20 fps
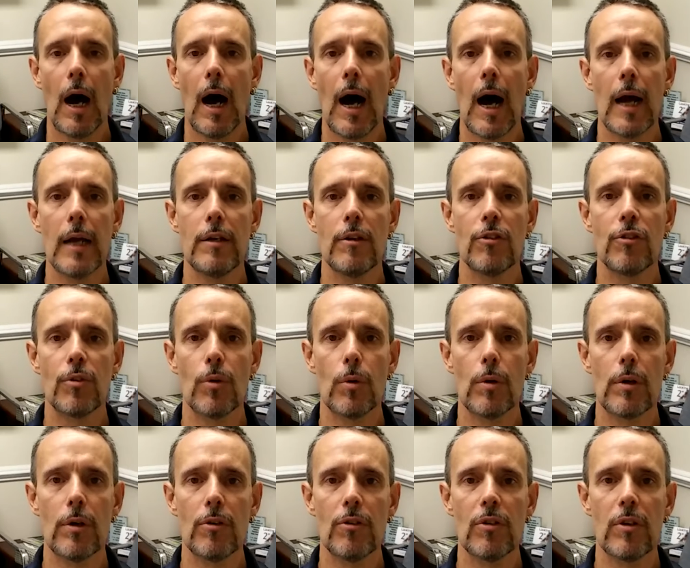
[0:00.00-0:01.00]
eye
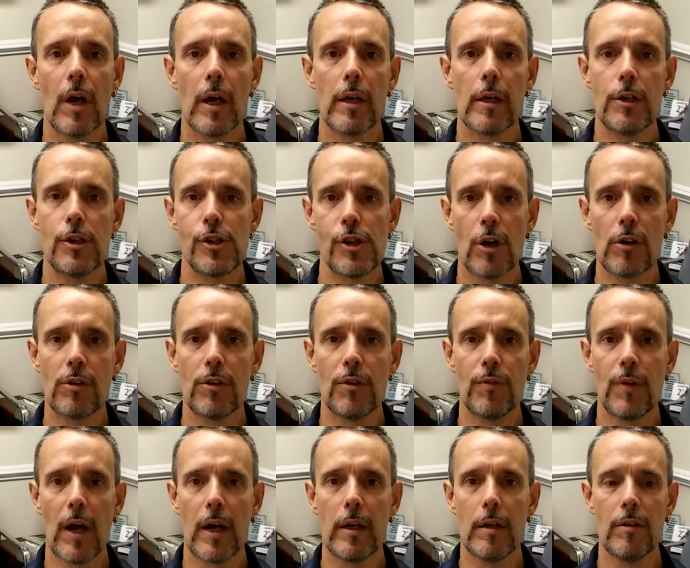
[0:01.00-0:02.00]
disorders like
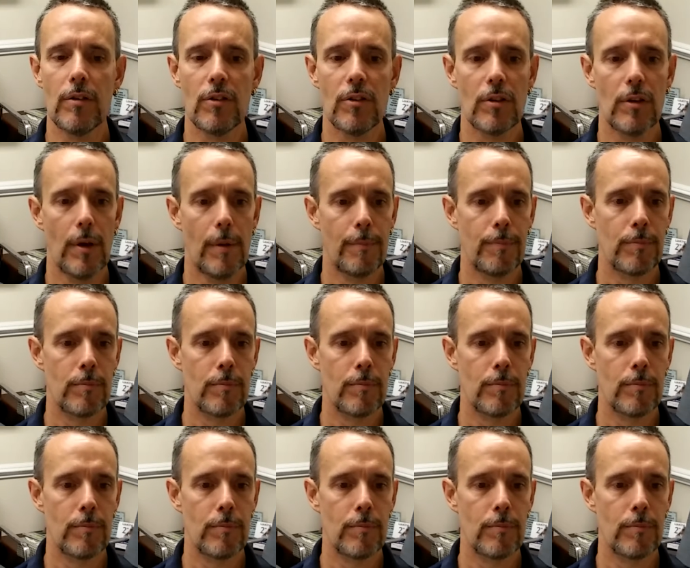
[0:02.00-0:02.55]
conjunctivitis,